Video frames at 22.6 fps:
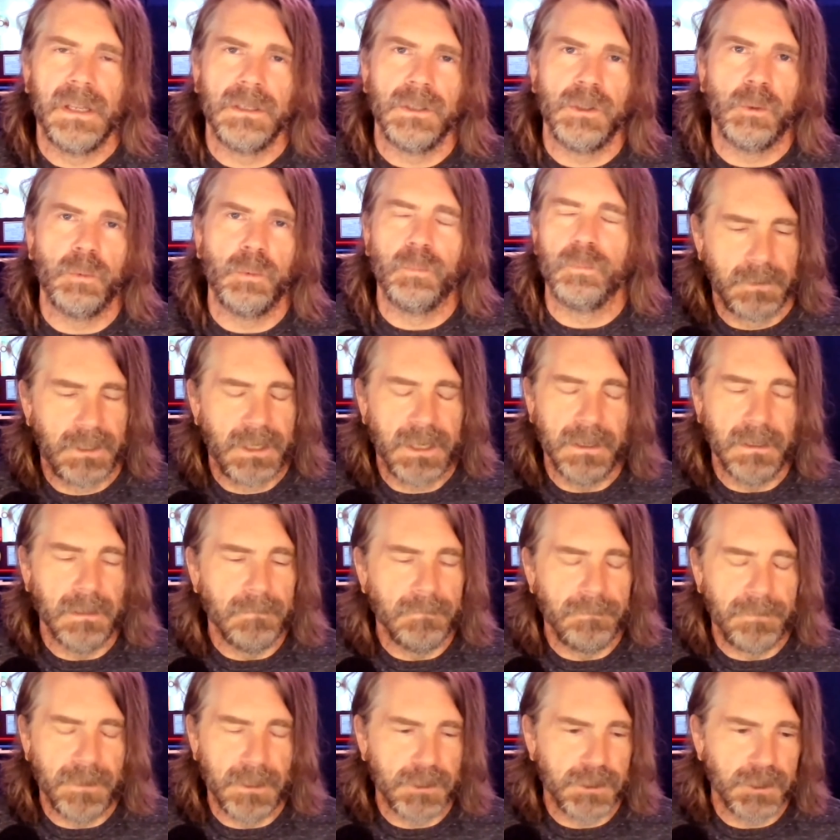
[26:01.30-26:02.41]
you can
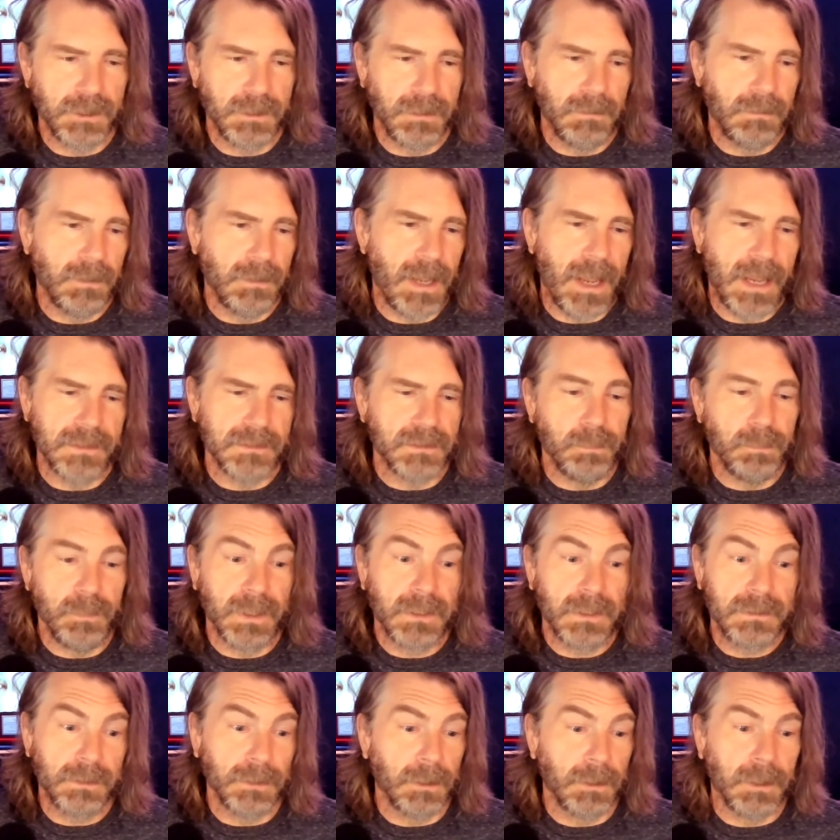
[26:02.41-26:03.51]
envision as a
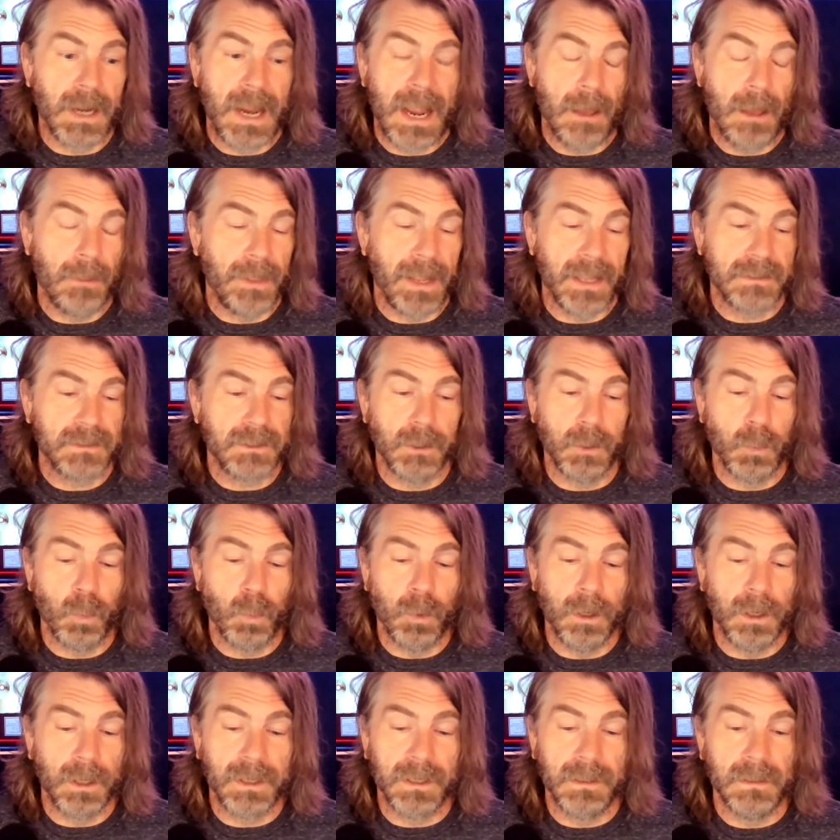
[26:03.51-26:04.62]
mixer how that's going to
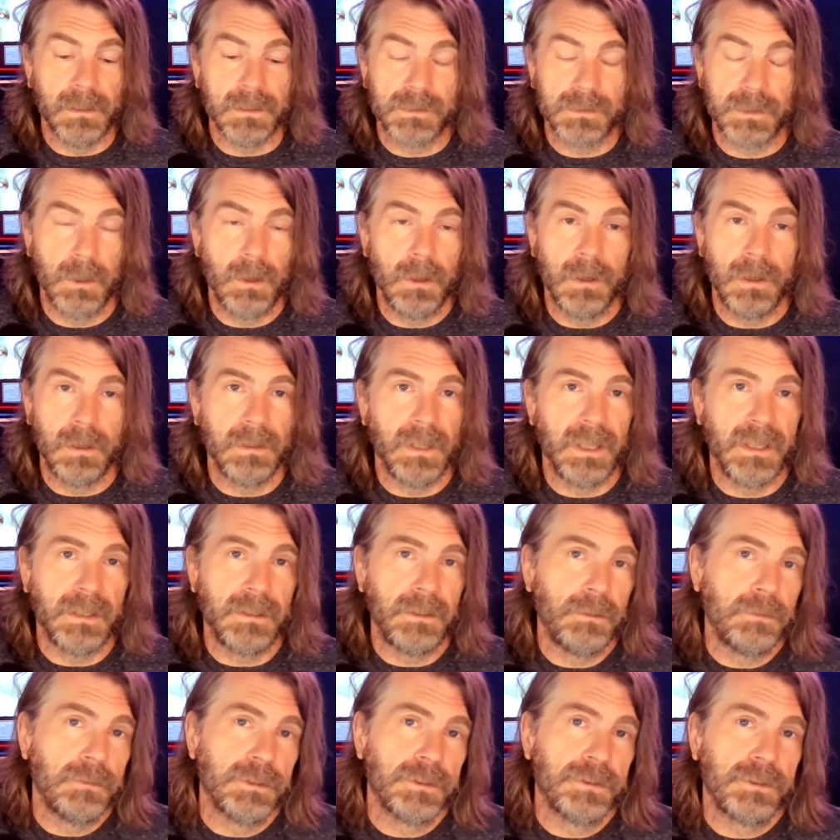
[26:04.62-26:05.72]
work in the song. And then
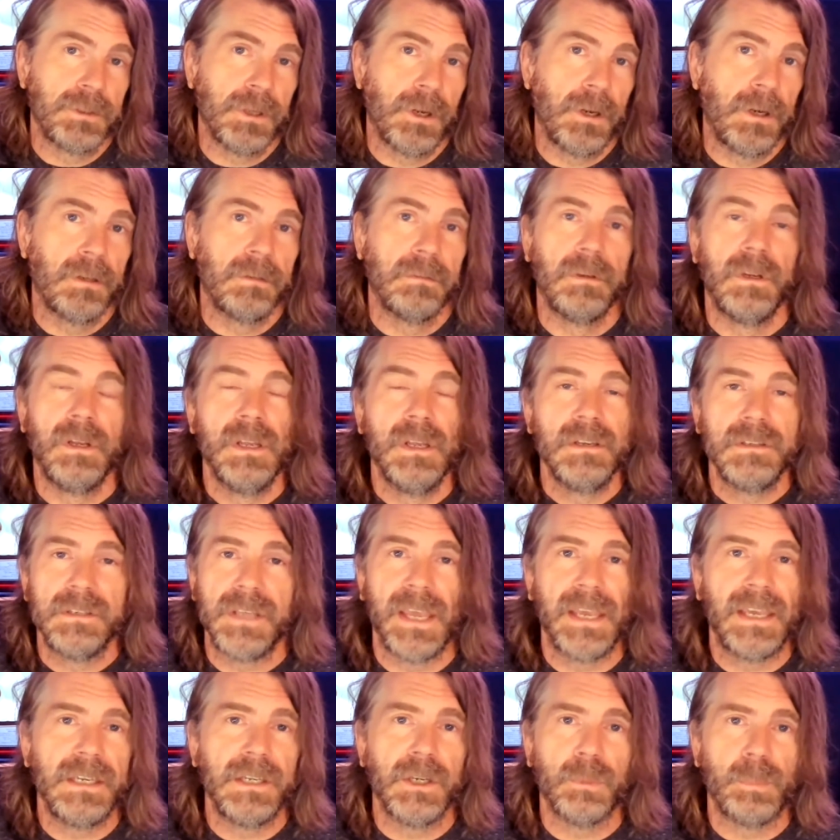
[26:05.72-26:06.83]
you just start
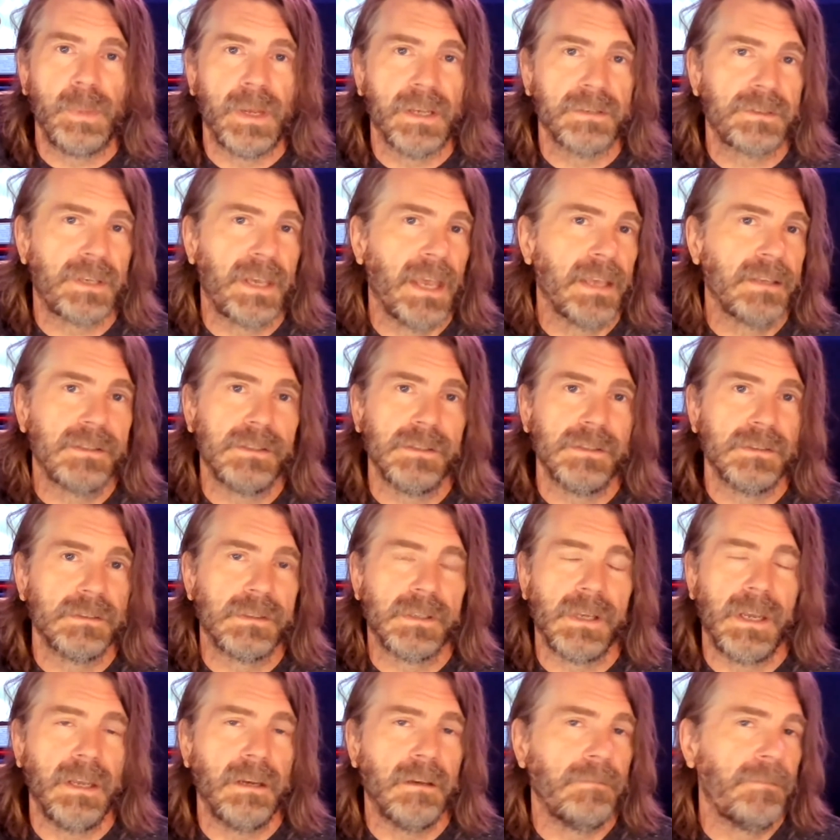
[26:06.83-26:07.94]
taking your best guesses
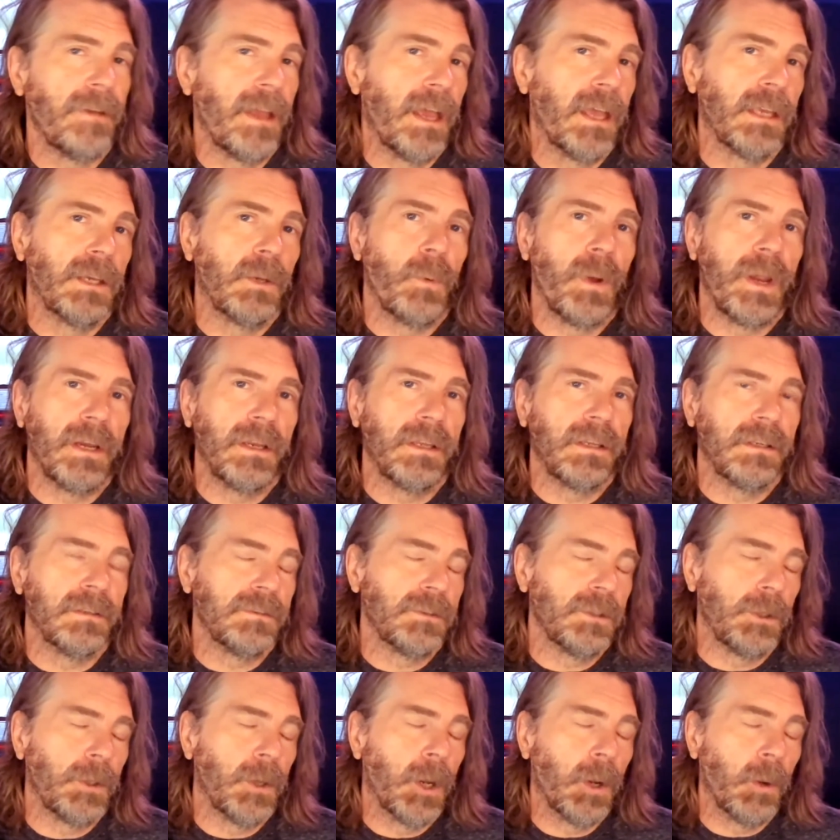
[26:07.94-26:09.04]
and evaluating as
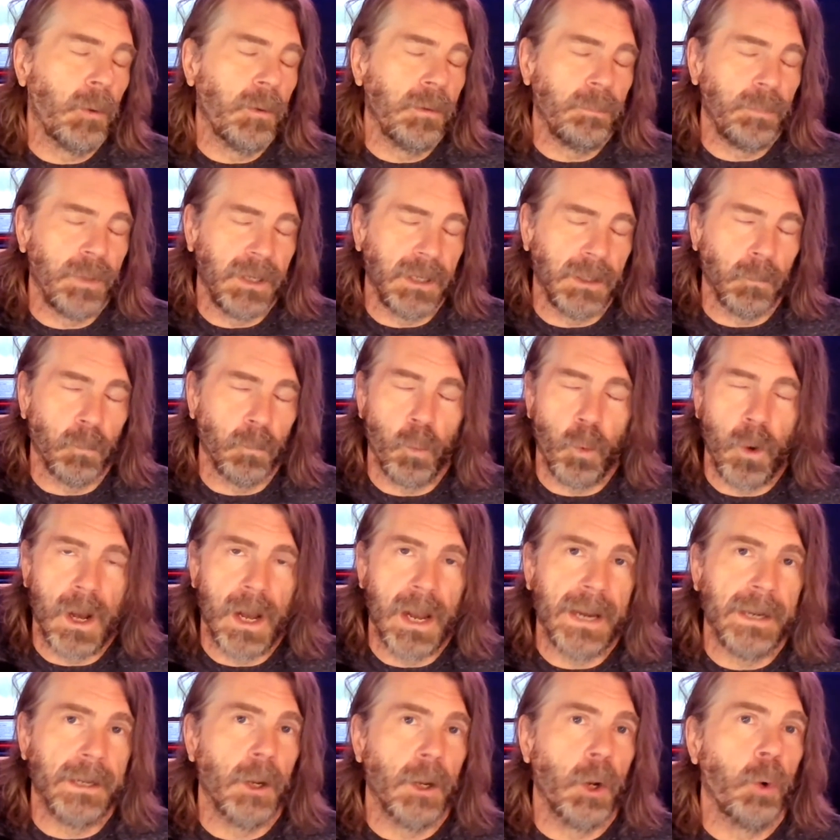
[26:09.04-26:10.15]
you go, and being
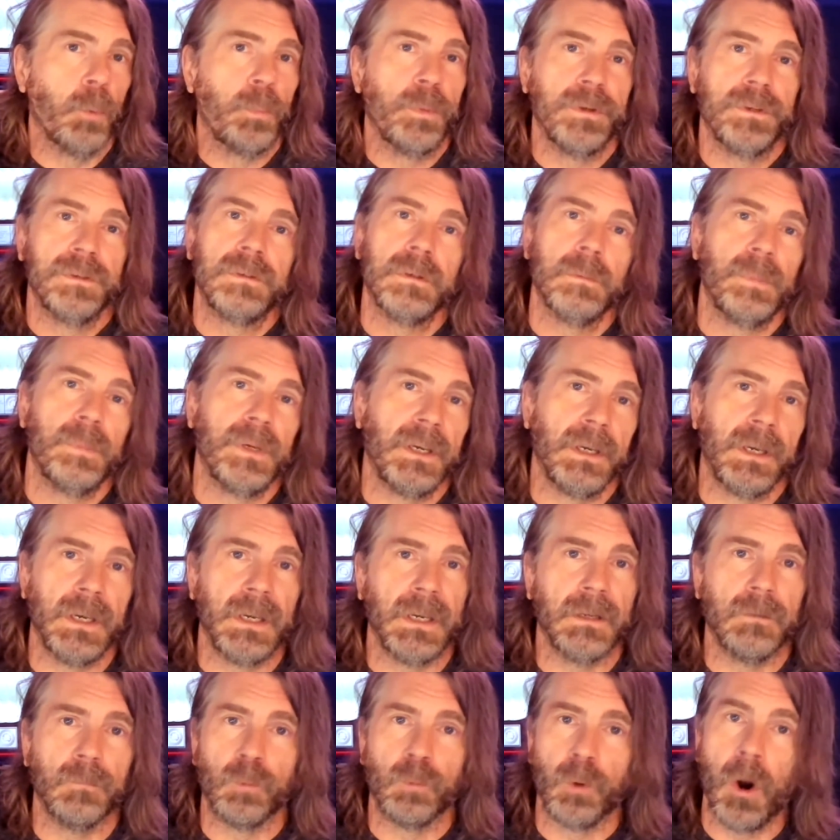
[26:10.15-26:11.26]
wide open to
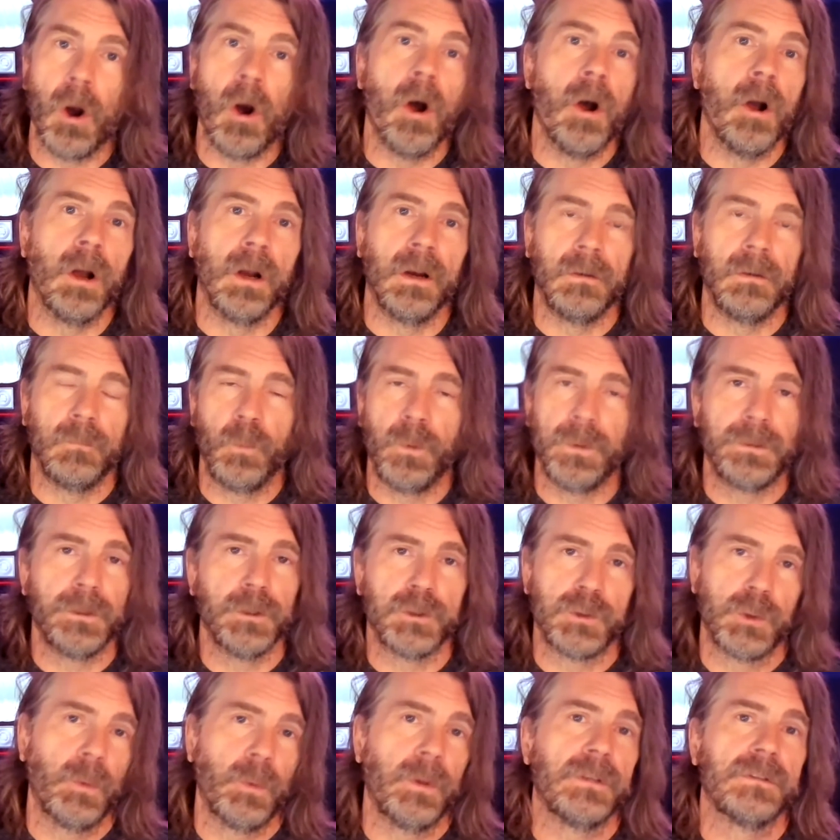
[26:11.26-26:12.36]
being wrong with your
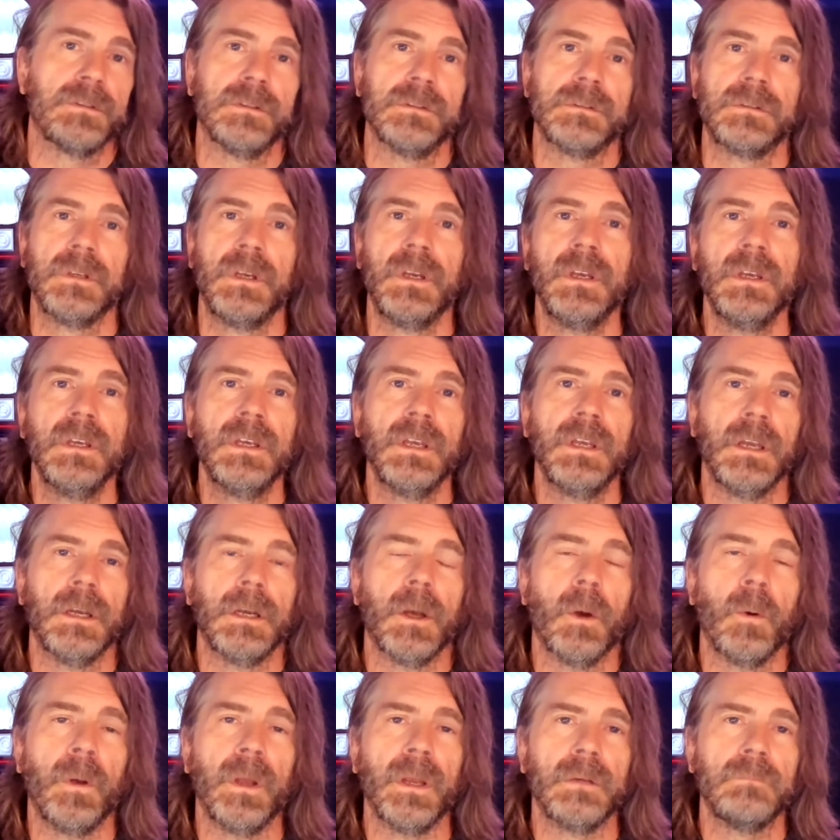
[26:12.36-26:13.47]
choices and
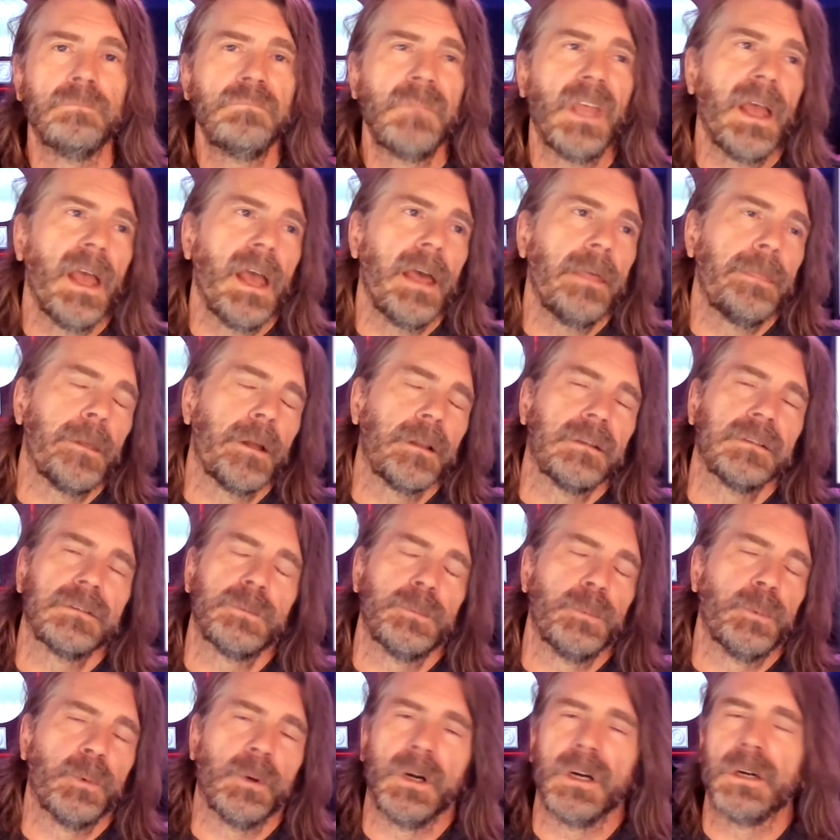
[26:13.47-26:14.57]
going, yeah, I thought this
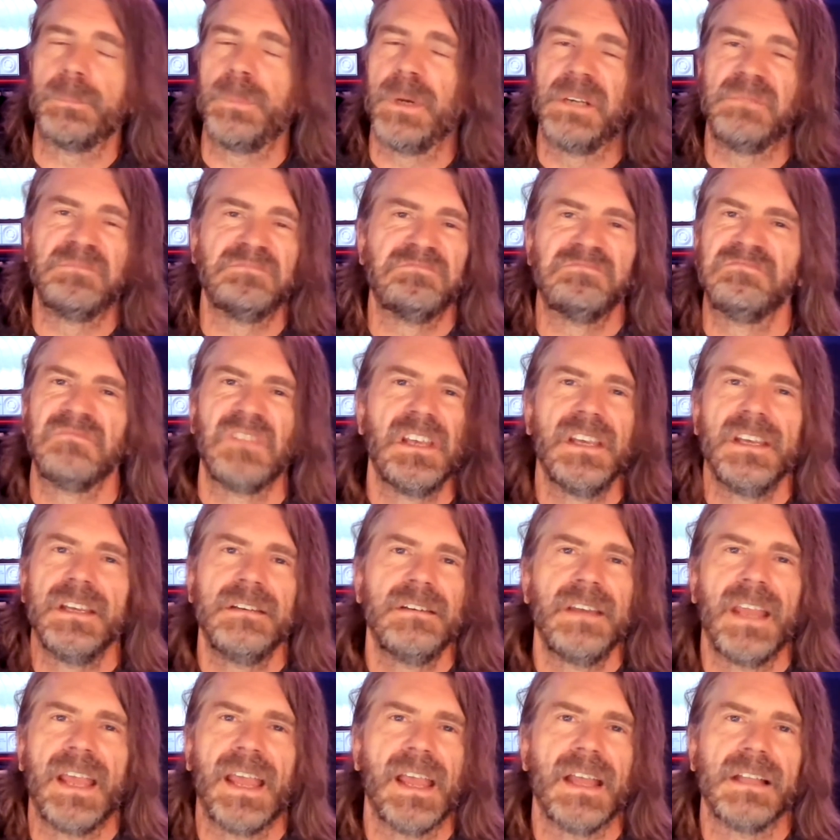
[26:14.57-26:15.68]
would work, but
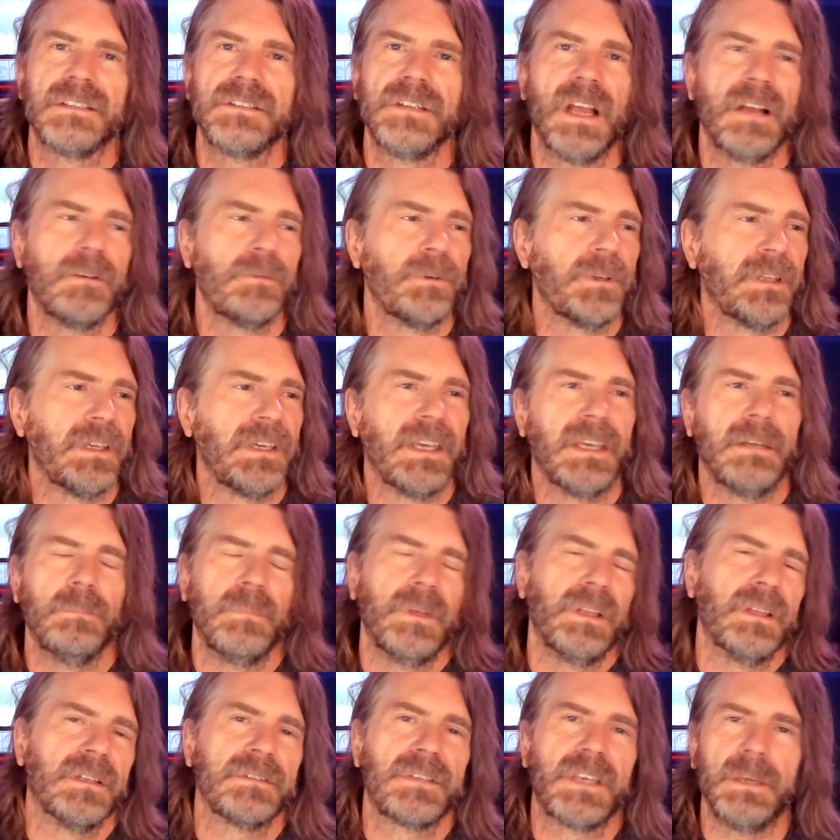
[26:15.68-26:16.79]
nah, it's not really hitting me.
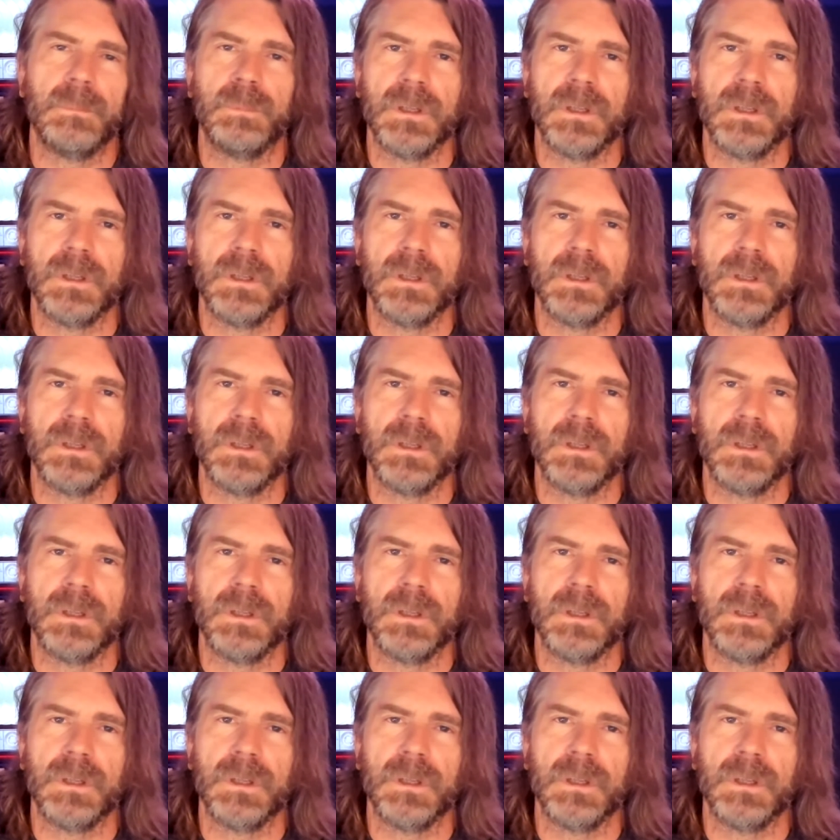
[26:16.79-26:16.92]
Let's keep